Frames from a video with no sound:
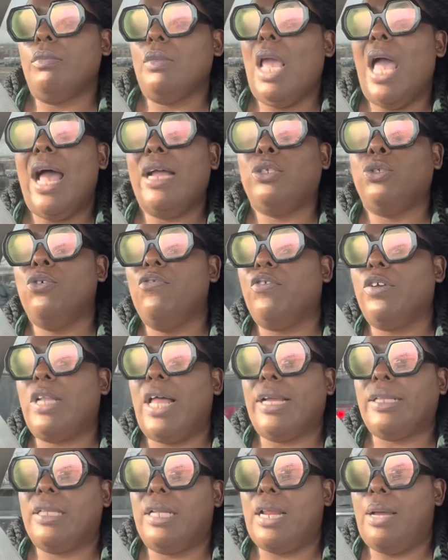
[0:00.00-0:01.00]
I do feel
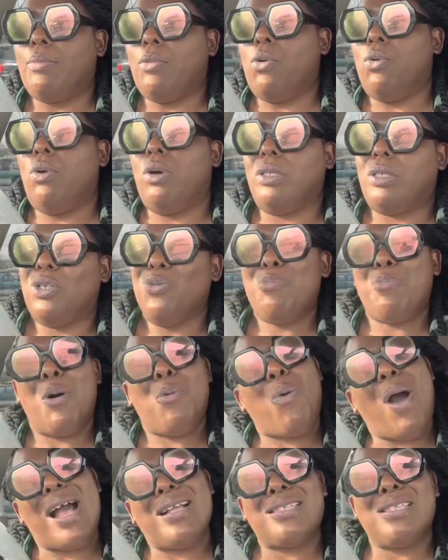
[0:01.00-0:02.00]
like that I'm going to,
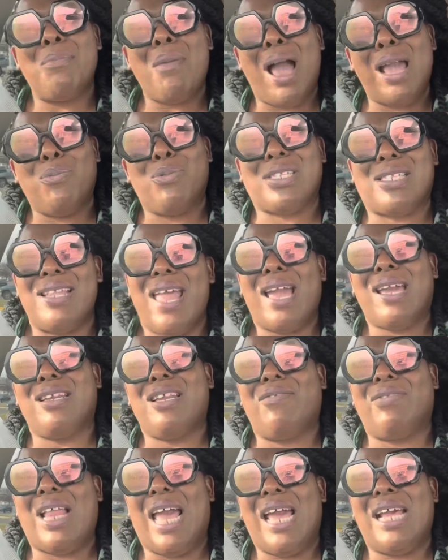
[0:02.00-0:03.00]
but why somebody was
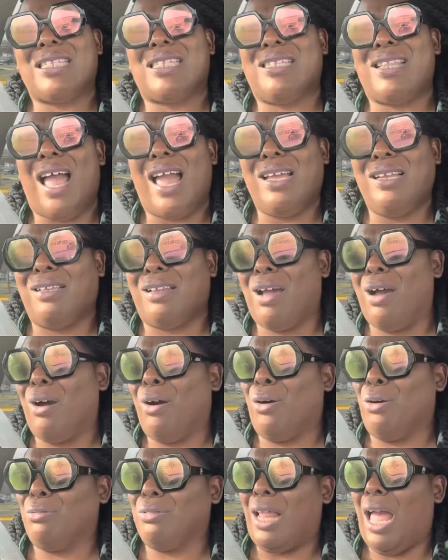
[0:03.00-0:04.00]
negative last night
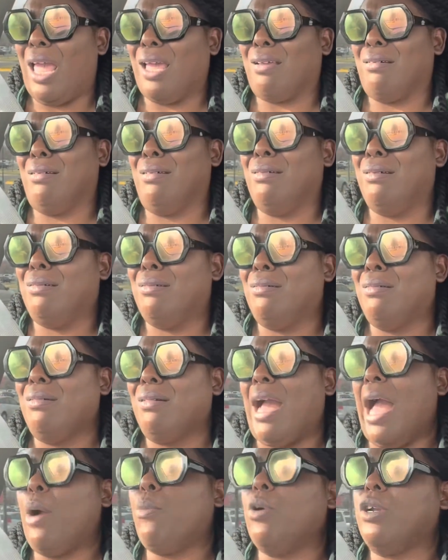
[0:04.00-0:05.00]
though? Like, ugh,
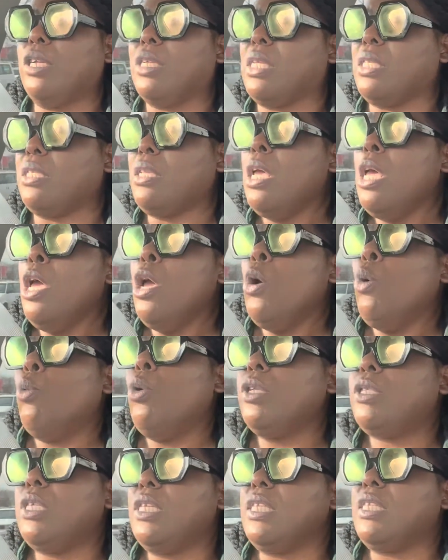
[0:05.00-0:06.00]
I went
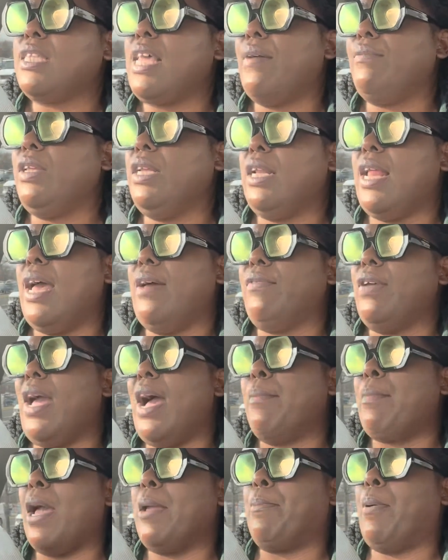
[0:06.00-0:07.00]
to the 7-Eleven.
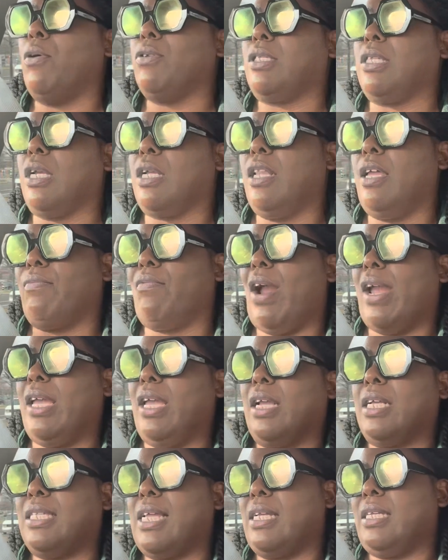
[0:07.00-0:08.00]
I might post the clip right here
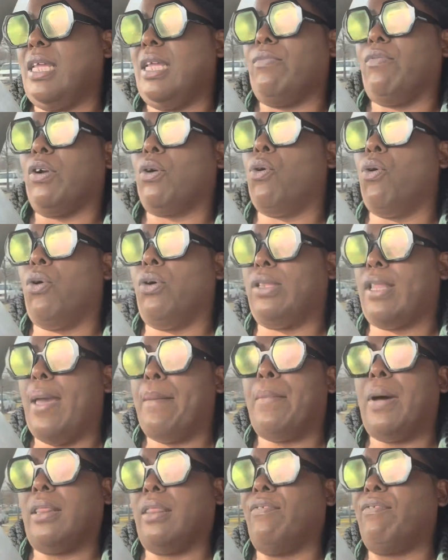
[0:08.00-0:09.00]
because I did record that
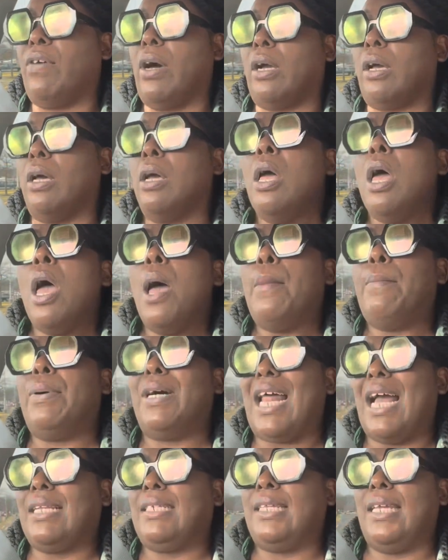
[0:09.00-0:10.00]
motherfucker,
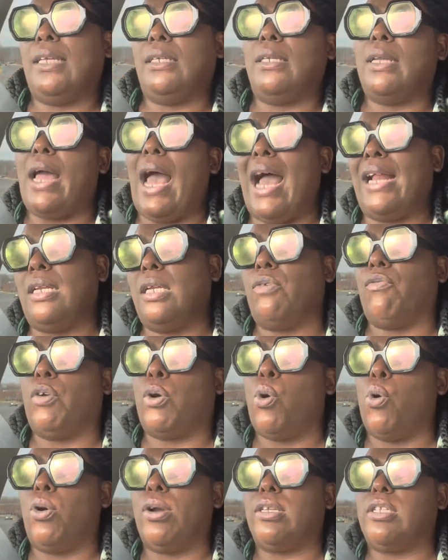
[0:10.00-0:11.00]
but I didn't
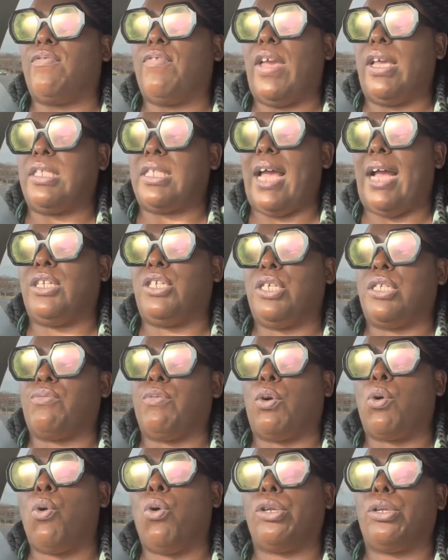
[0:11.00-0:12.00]
record his face. I just
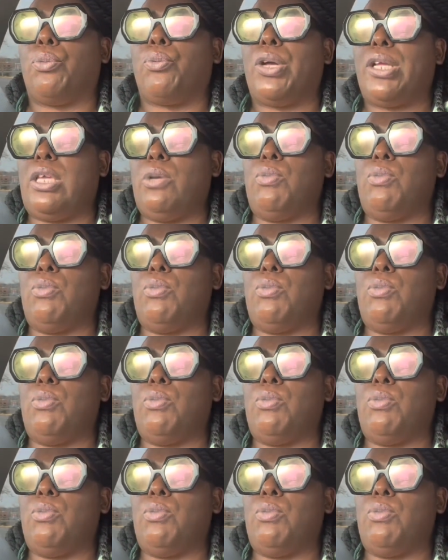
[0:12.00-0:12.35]
recorded what he